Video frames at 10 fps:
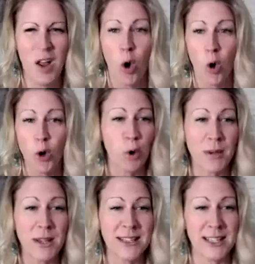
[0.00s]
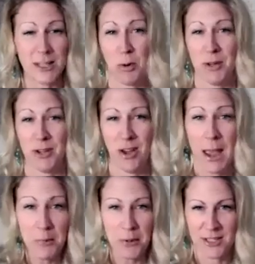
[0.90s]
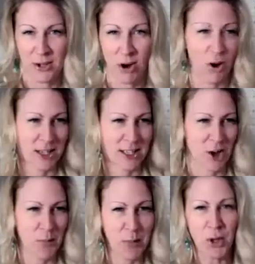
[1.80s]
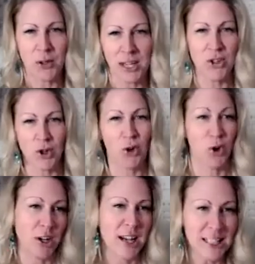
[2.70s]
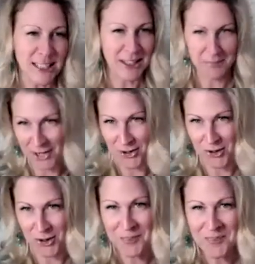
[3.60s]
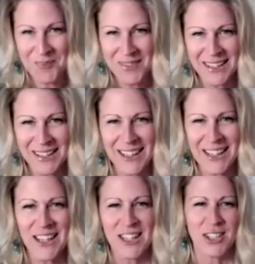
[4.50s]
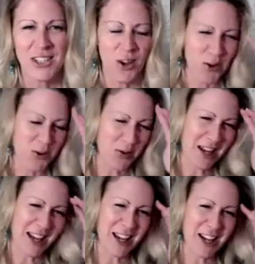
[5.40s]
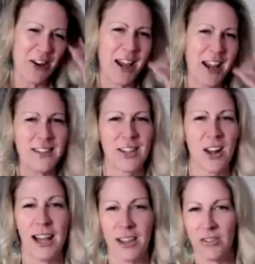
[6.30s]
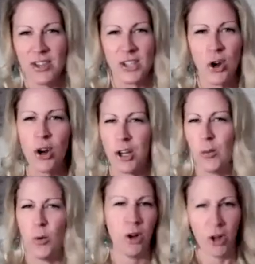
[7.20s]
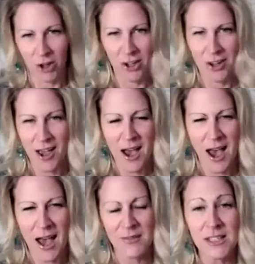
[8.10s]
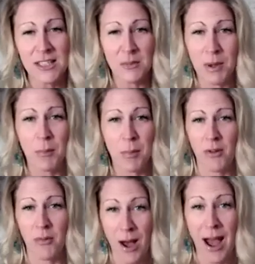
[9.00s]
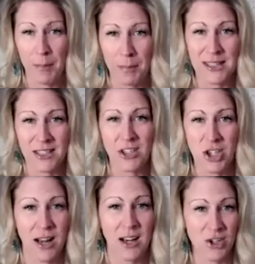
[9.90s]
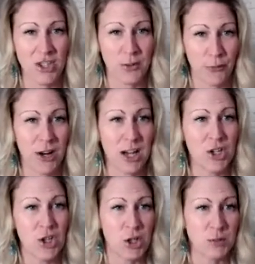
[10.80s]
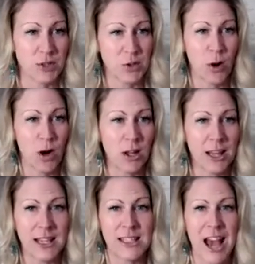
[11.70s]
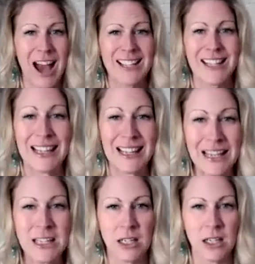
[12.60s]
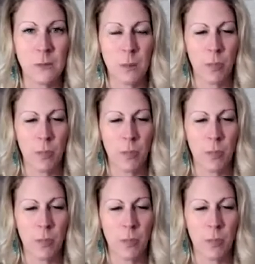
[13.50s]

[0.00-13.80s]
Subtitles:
or your businesswoman empress archetype. You need your goddess in the bedroom. So it's like, it's not going to work. And this is a big part of what happens in the challenges of relationships as well, is that as a leader,